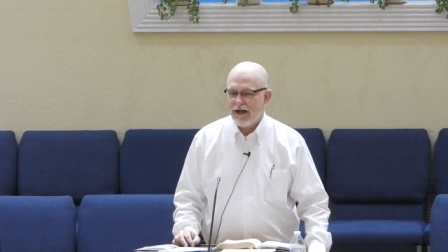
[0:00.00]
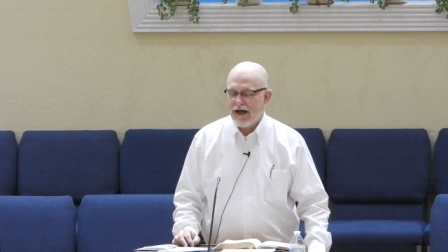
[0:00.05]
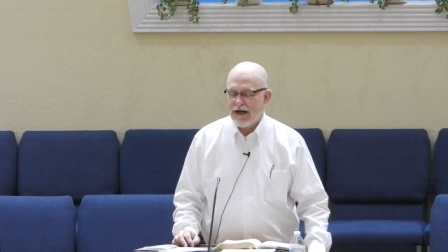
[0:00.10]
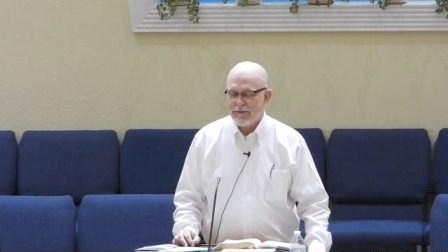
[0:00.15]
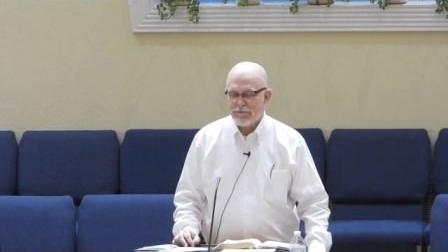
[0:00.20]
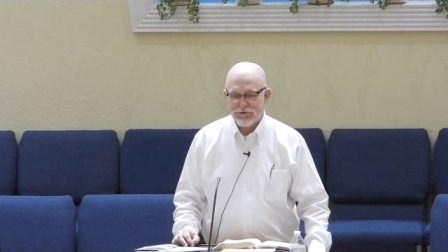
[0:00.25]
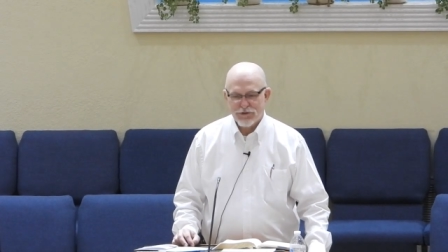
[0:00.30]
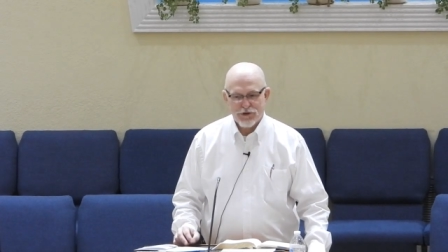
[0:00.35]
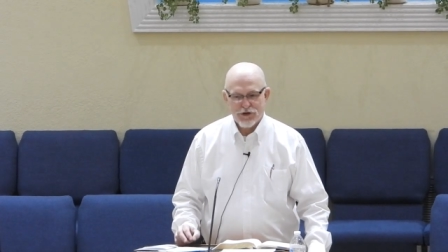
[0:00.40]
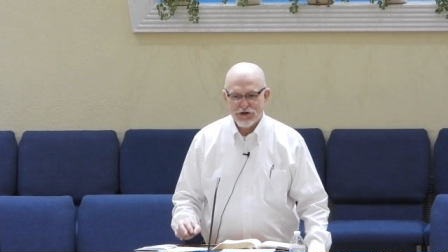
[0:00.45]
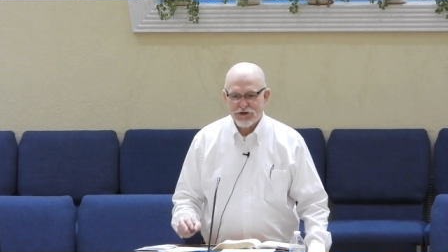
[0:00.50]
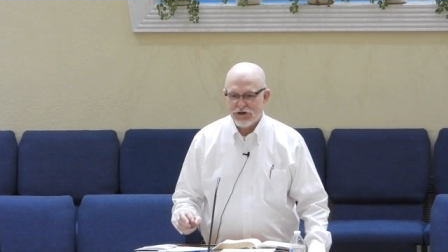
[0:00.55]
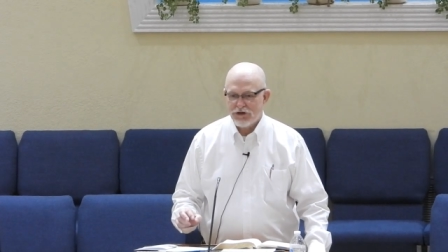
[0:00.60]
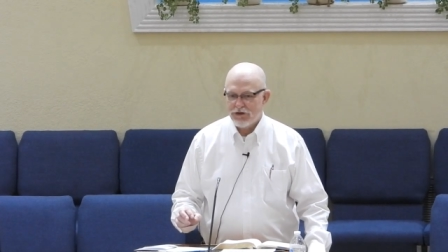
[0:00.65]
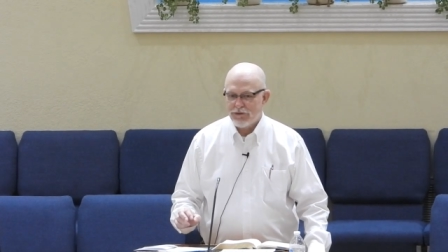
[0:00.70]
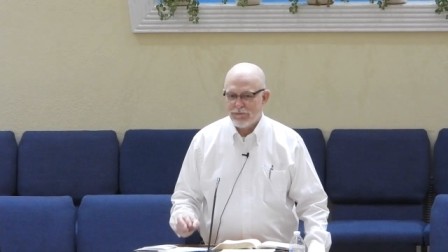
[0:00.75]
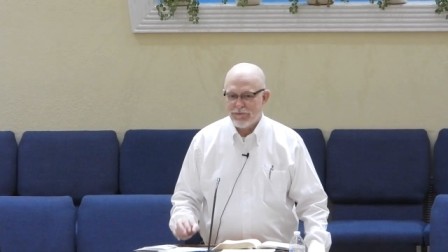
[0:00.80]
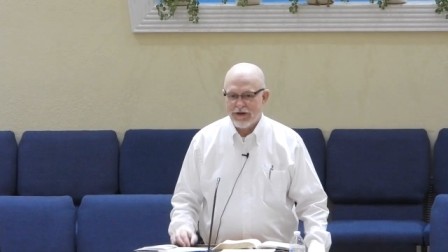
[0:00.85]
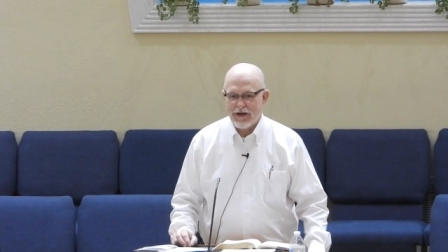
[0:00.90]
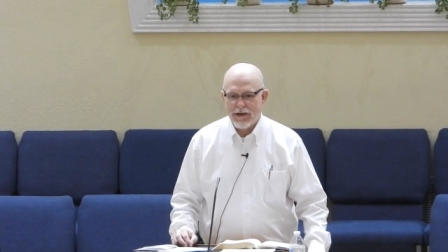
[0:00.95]
I'm
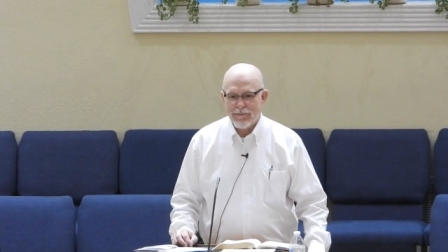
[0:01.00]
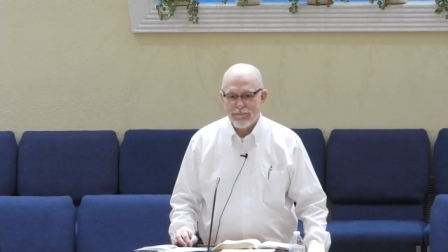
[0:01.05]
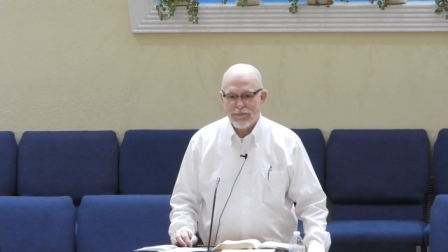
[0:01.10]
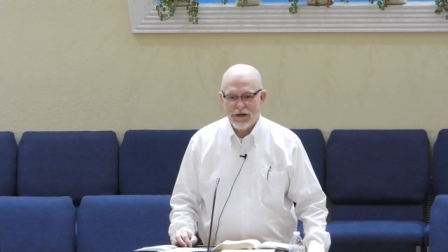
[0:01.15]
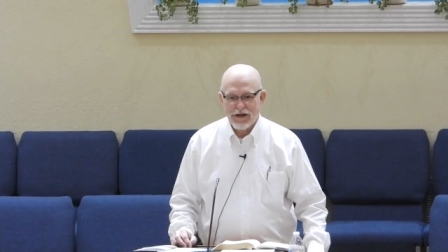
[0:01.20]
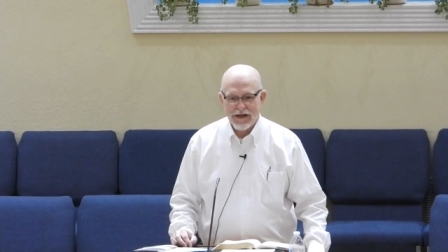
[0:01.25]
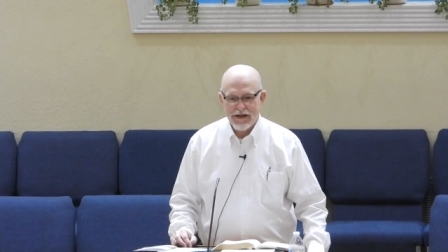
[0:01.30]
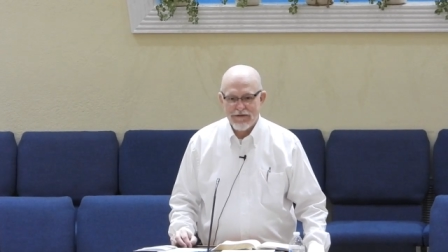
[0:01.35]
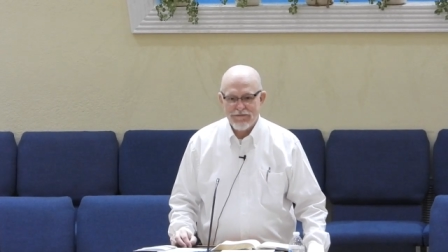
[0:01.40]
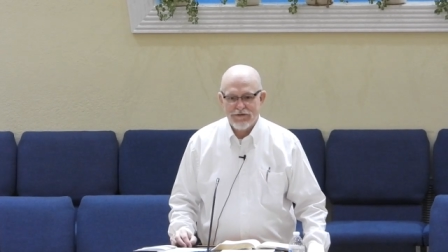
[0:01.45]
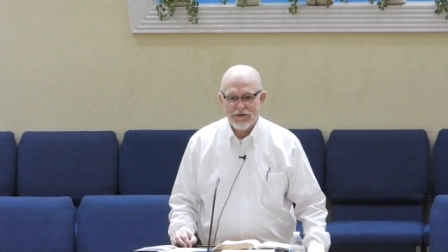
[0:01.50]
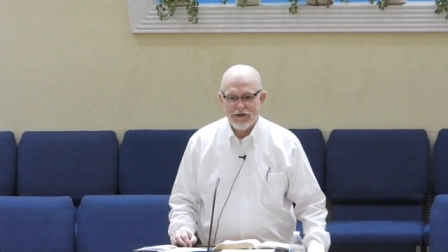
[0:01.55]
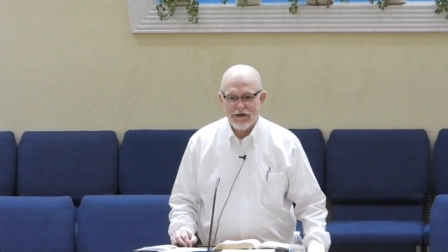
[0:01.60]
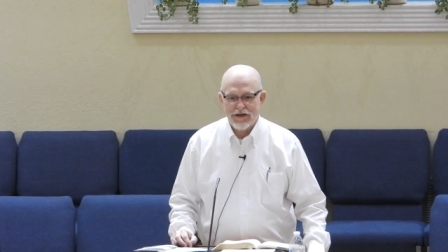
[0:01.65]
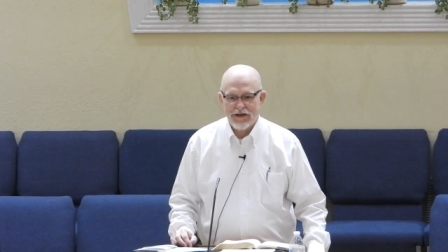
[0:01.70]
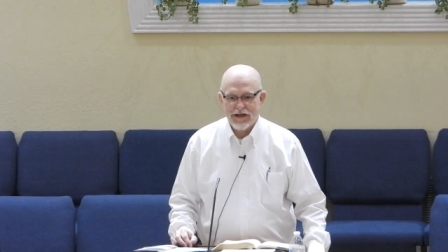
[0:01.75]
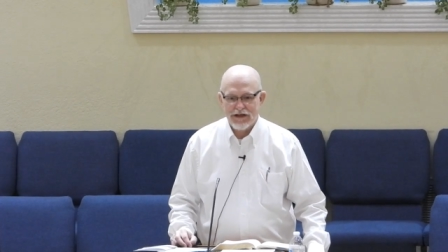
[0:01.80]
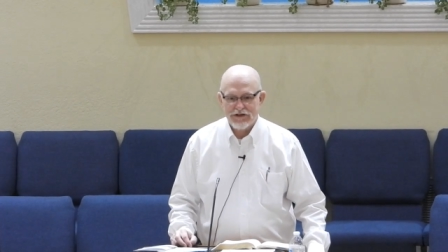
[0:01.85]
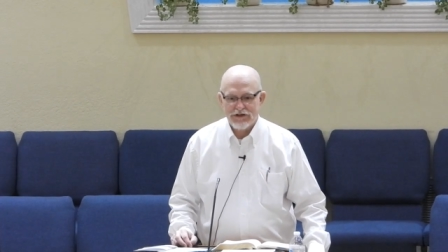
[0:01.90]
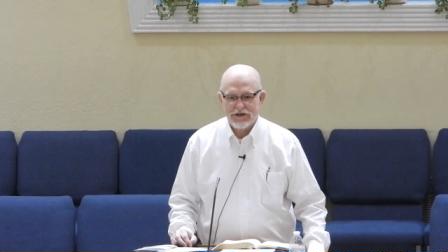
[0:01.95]
trusting Him and I'm believing
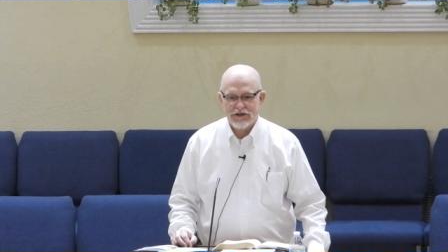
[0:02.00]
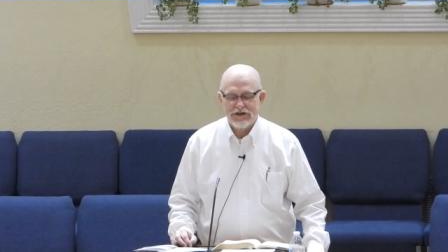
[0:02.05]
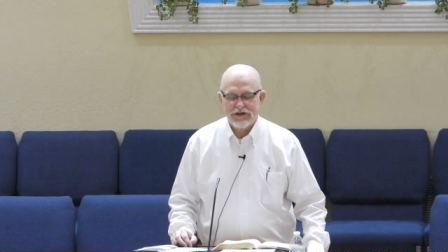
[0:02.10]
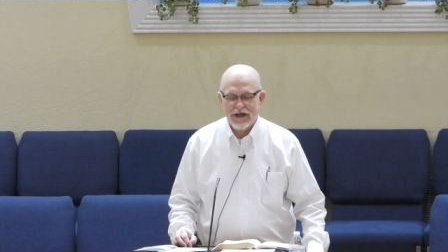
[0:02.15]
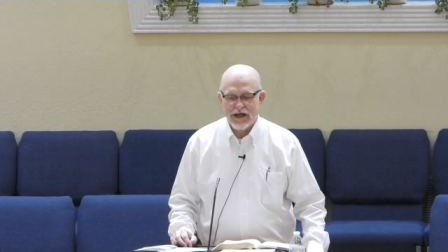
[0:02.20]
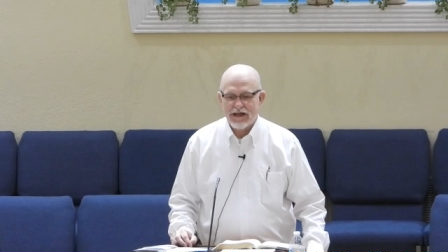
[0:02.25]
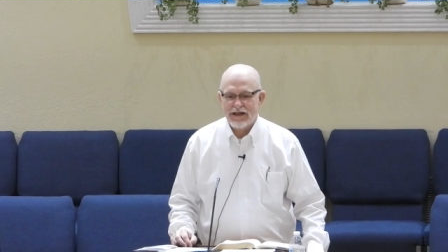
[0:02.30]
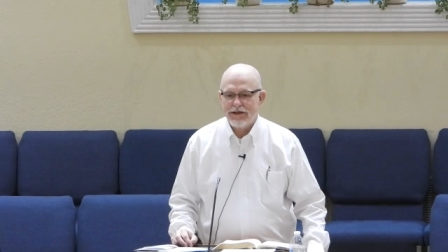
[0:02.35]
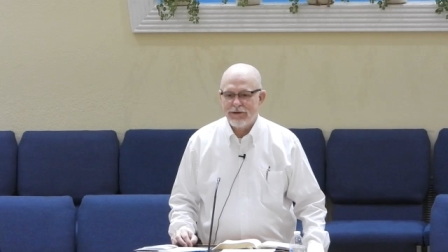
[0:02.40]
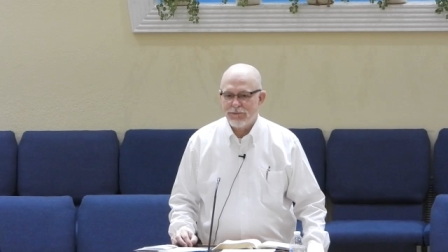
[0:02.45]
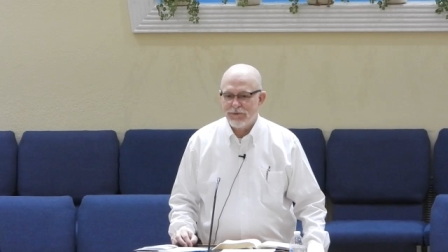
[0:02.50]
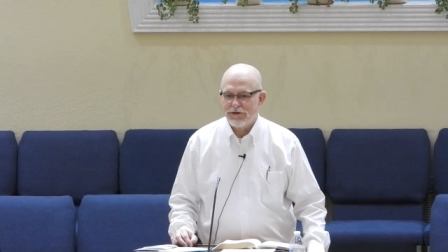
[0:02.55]
that that's exactly